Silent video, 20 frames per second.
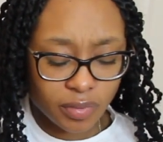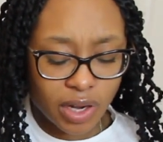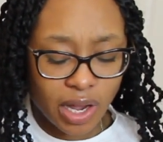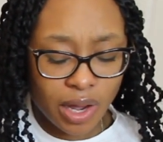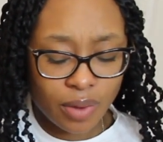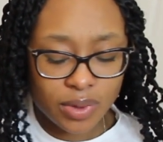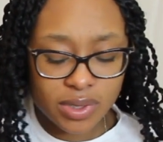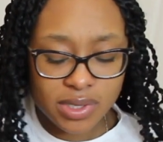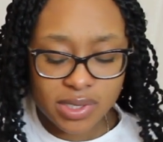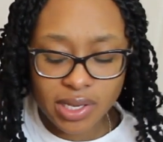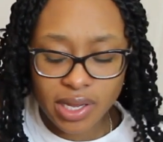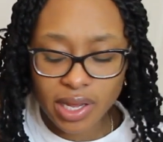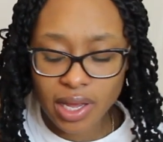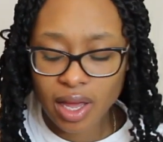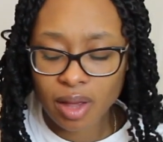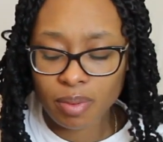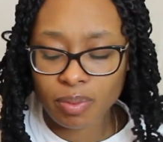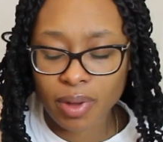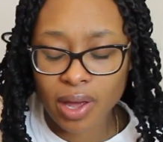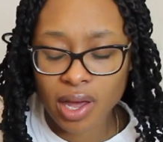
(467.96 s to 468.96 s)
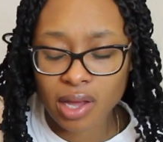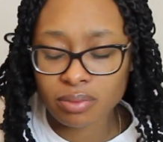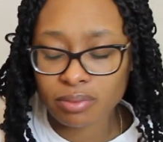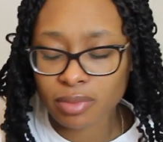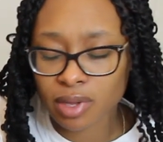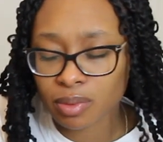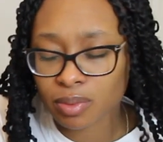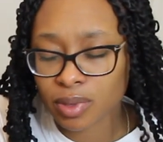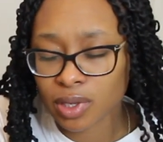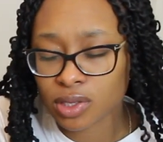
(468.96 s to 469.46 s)
I would say I packed
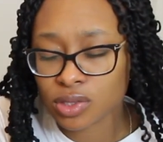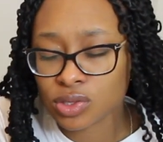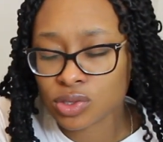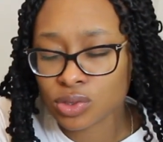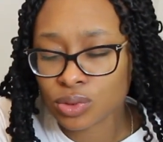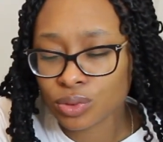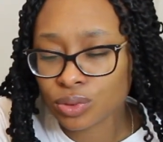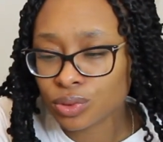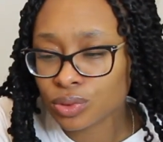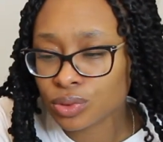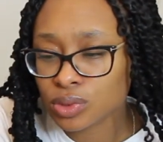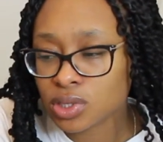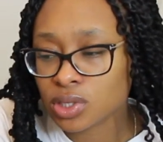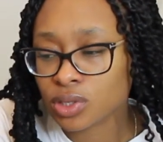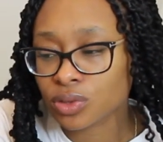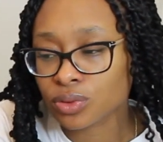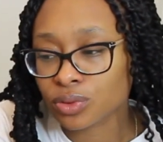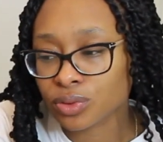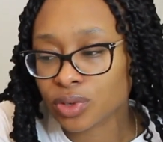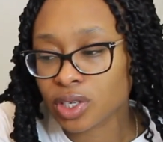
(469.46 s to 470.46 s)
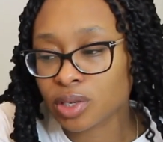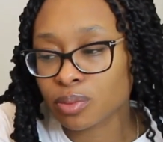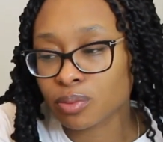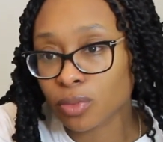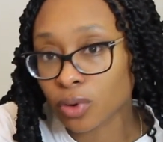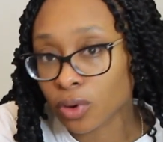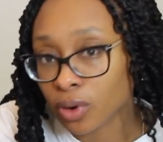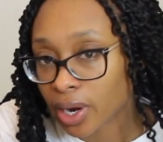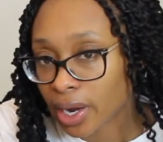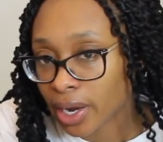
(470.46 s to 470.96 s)
maybe 2 to 3
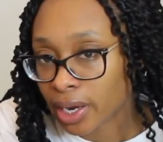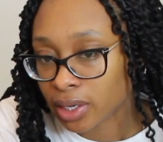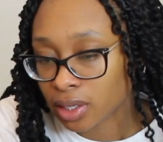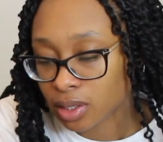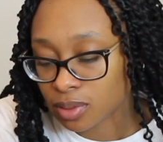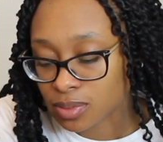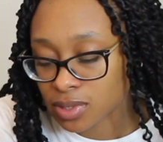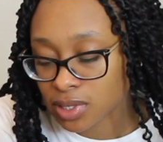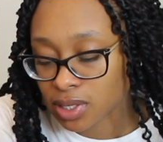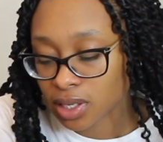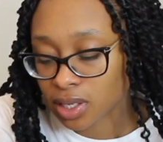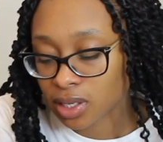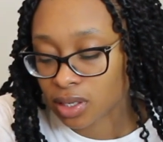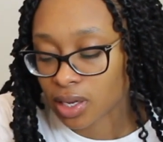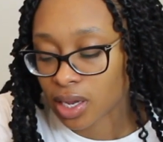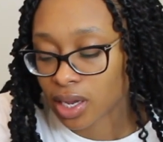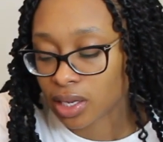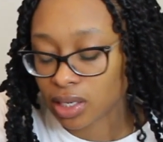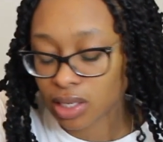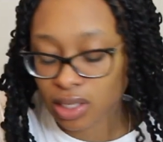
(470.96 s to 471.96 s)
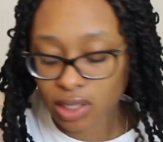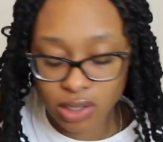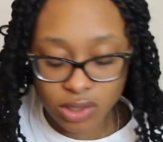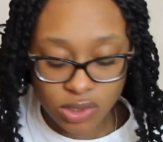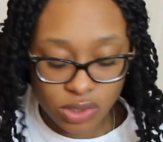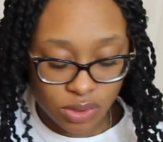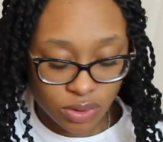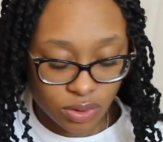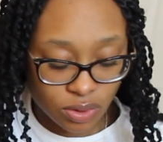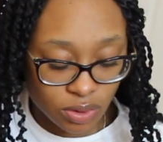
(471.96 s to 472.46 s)
more items than I
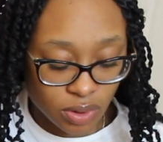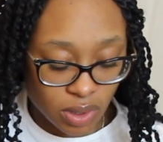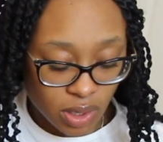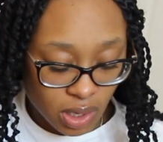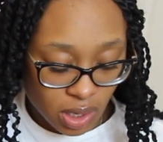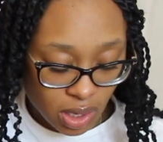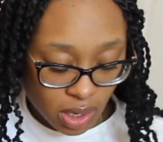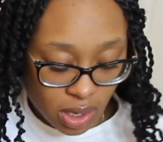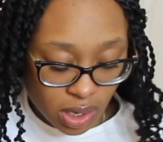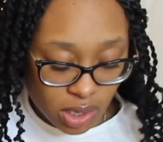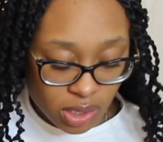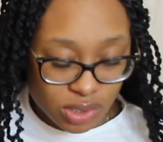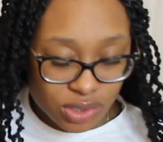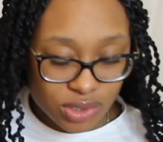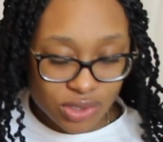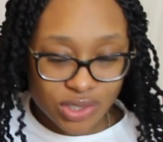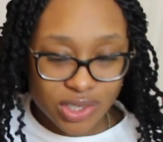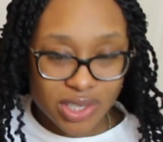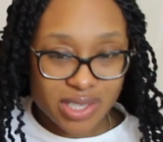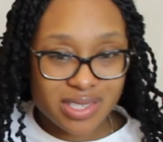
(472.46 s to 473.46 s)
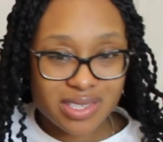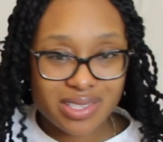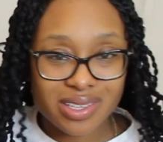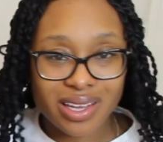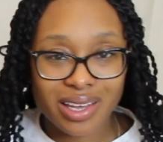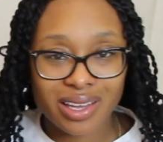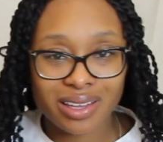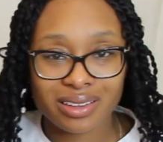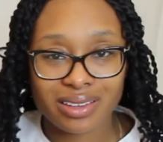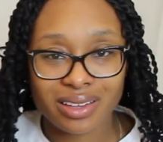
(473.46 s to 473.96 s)
needed to,
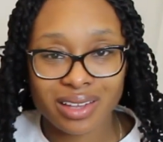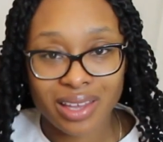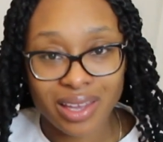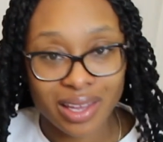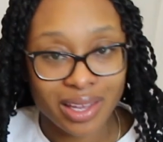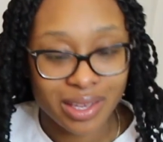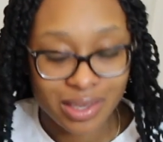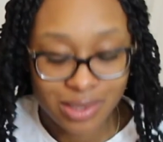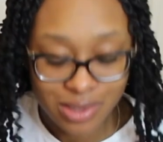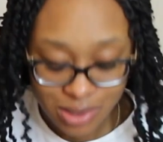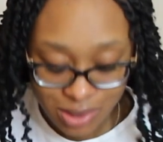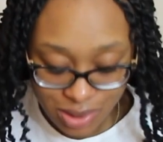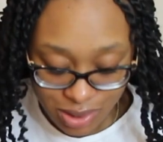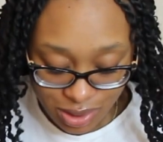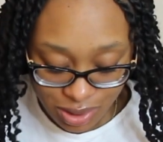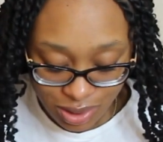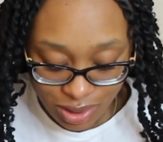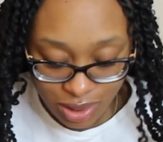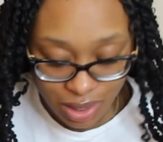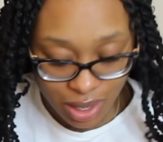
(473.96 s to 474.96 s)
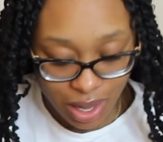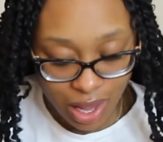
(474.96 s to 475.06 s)
just in case.